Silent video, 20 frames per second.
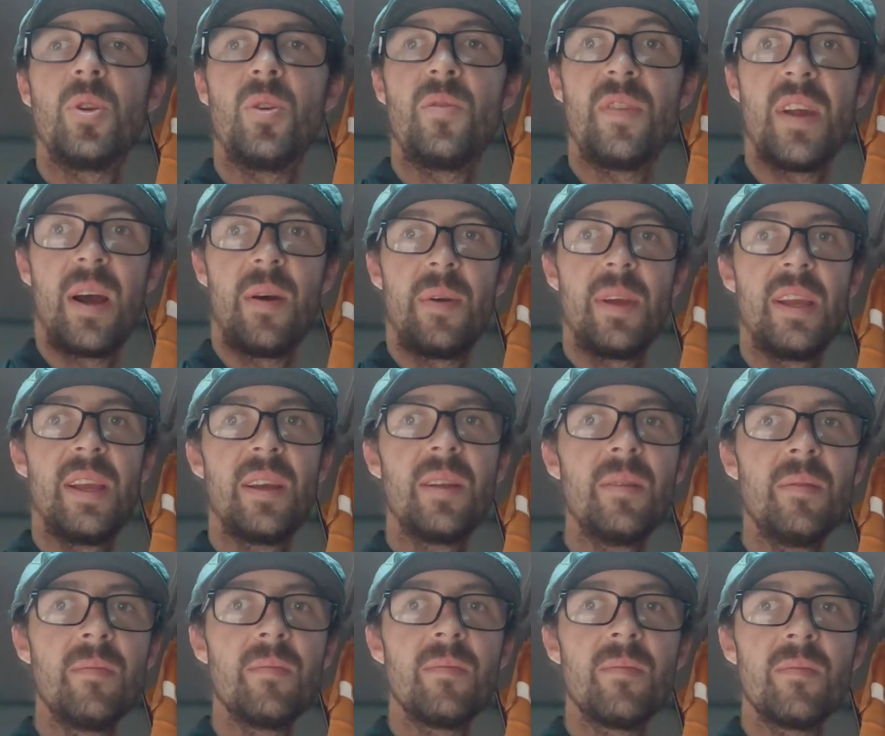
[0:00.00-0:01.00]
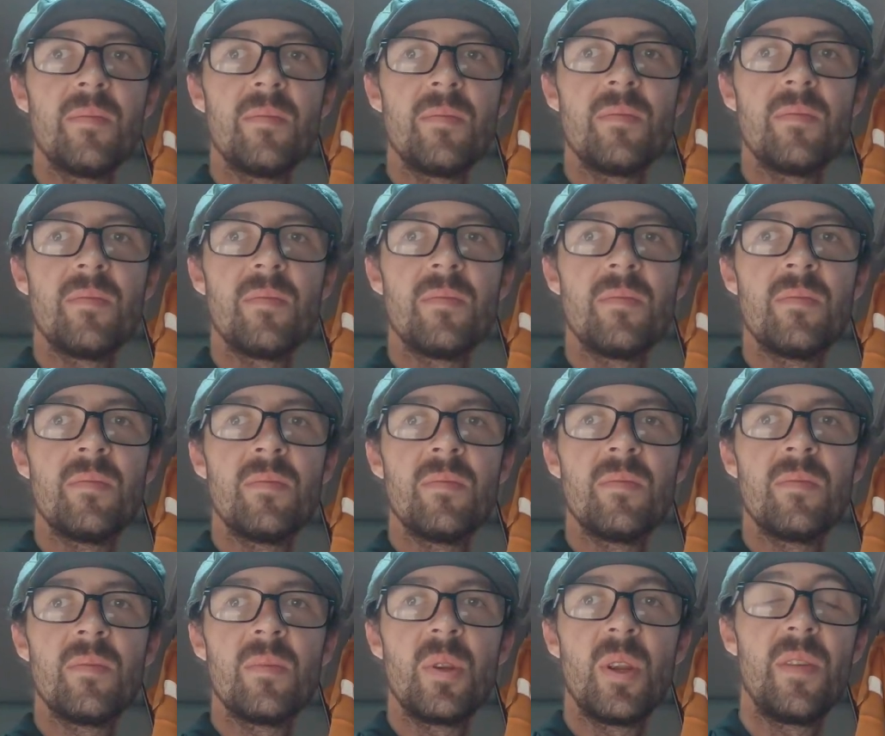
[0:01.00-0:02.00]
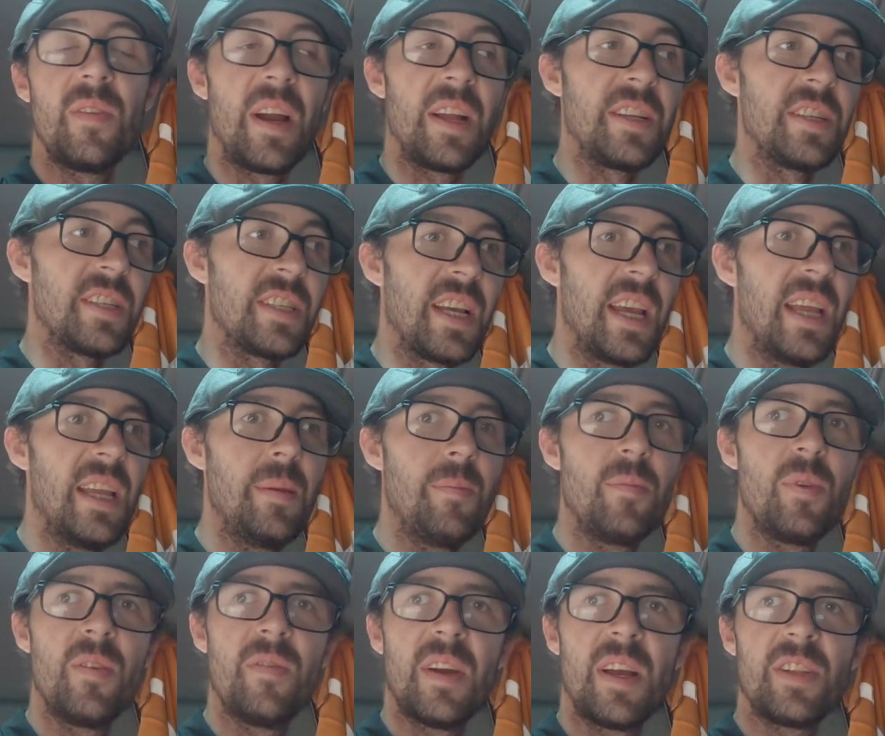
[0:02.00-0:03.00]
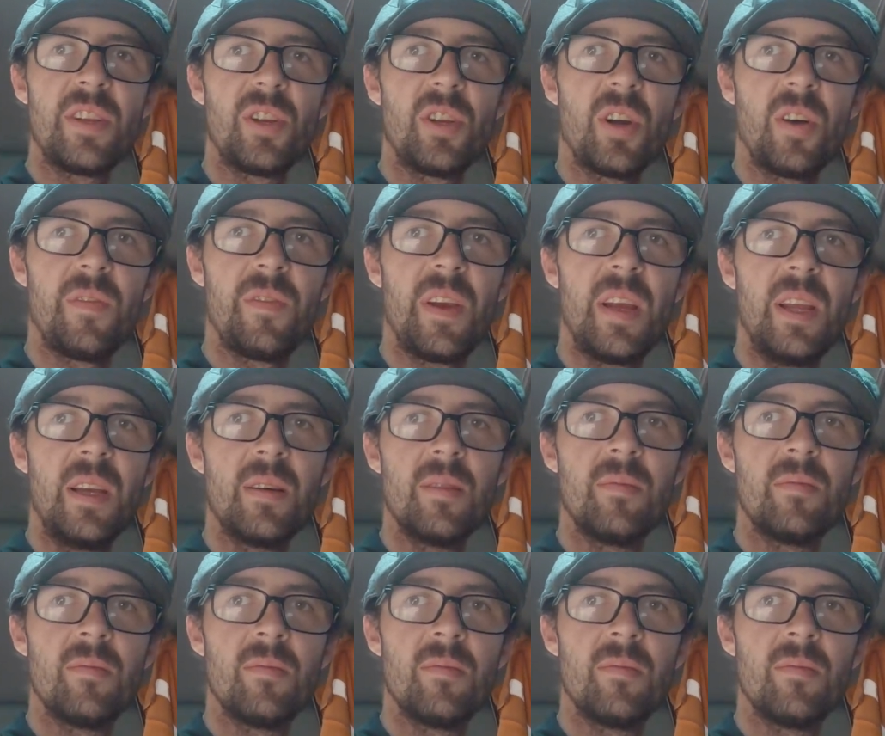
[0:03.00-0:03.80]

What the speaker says: you've now eaten, you've had your tea, you've had your coffee,